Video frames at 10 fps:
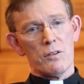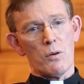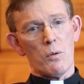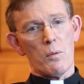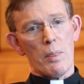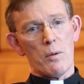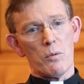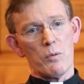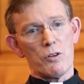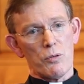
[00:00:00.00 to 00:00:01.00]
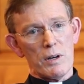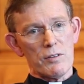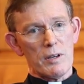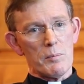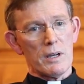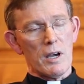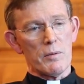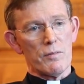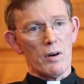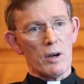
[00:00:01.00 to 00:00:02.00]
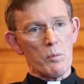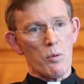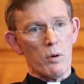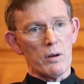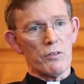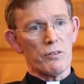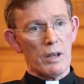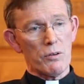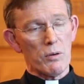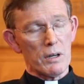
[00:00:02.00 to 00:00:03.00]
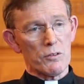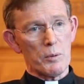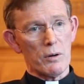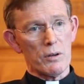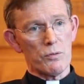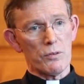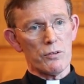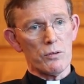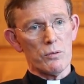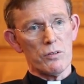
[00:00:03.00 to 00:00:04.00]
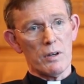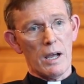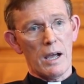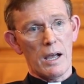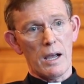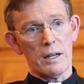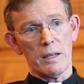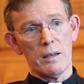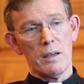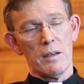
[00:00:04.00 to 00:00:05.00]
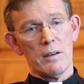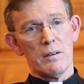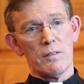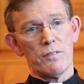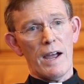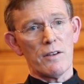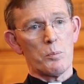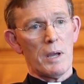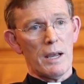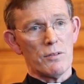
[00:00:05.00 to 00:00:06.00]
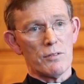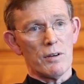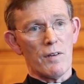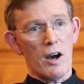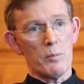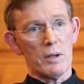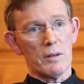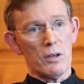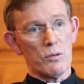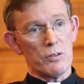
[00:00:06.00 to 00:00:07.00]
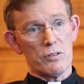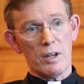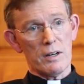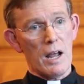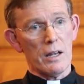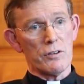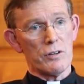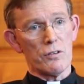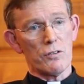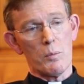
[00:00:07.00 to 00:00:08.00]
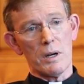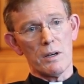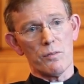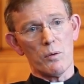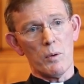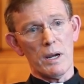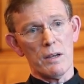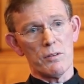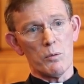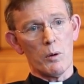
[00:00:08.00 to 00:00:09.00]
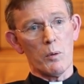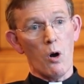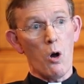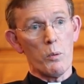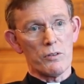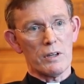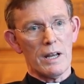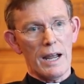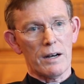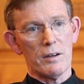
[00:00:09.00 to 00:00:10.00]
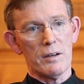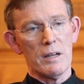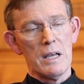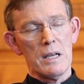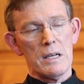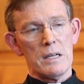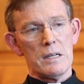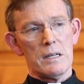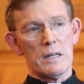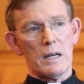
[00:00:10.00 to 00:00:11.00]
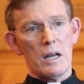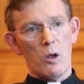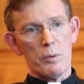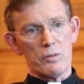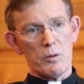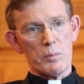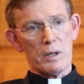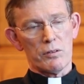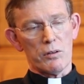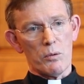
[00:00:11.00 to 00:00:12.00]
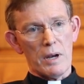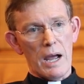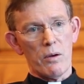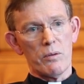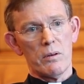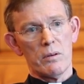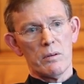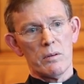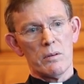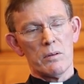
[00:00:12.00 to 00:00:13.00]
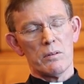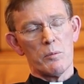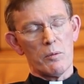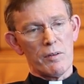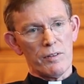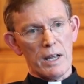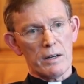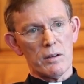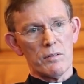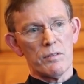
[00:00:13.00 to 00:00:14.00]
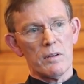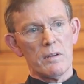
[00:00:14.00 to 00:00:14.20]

So retreats can become a very important centering experience for students in a highly fast-paced environment that uses technology in so many different ways and where we're always connected. It can help us to be slow down, to be reflective.